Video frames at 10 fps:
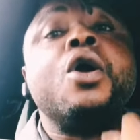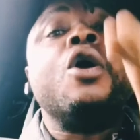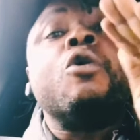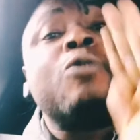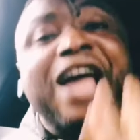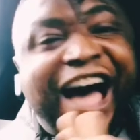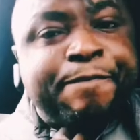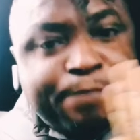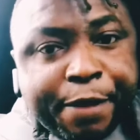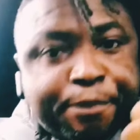We
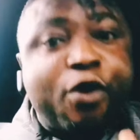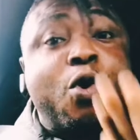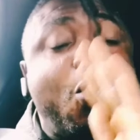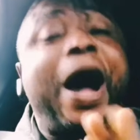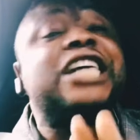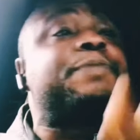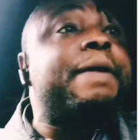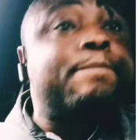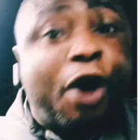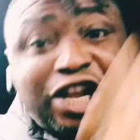have people who has been
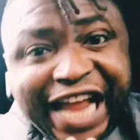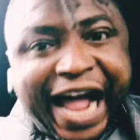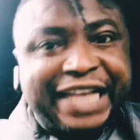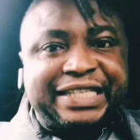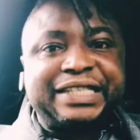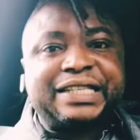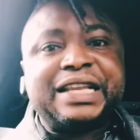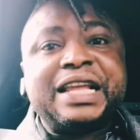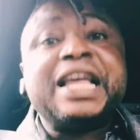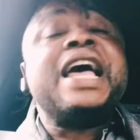murdered
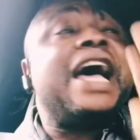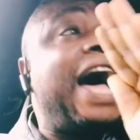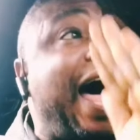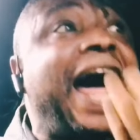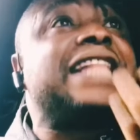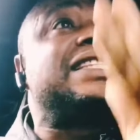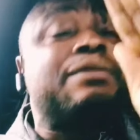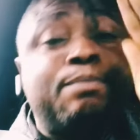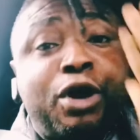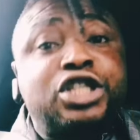at
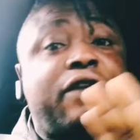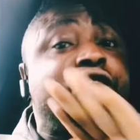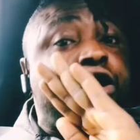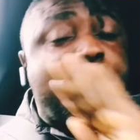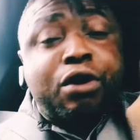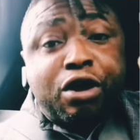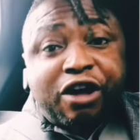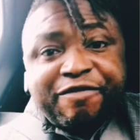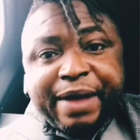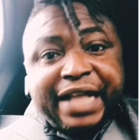most of the local
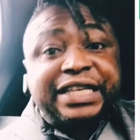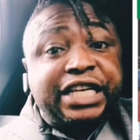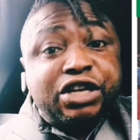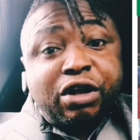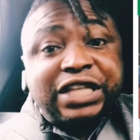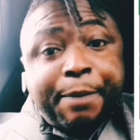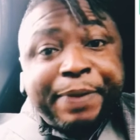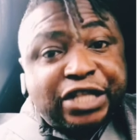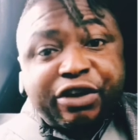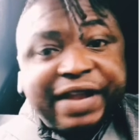government in the northern
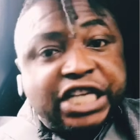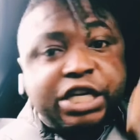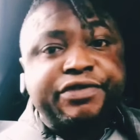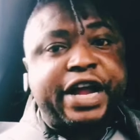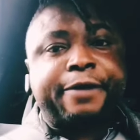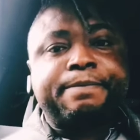part of Nigeria.